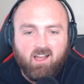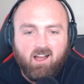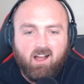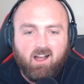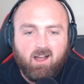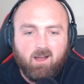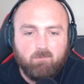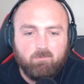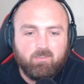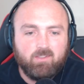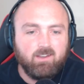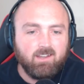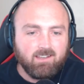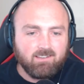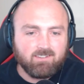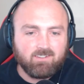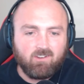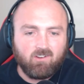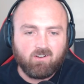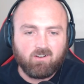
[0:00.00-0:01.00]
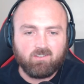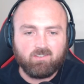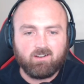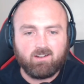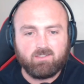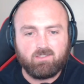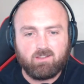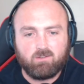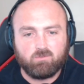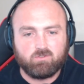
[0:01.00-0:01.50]
The next car that
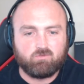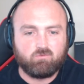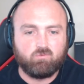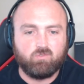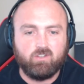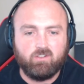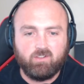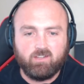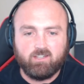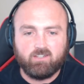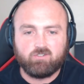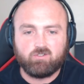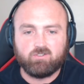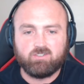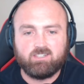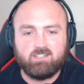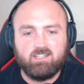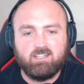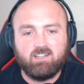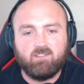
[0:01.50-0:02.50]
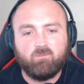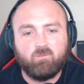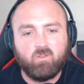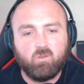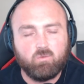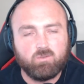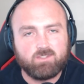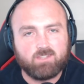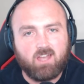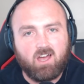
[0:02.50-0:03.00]
I thought was really interesting
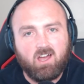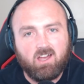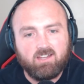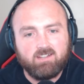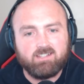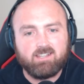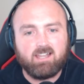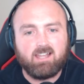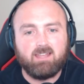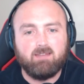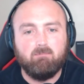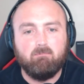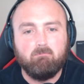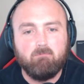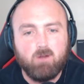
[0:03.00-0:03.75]
was the Hyndai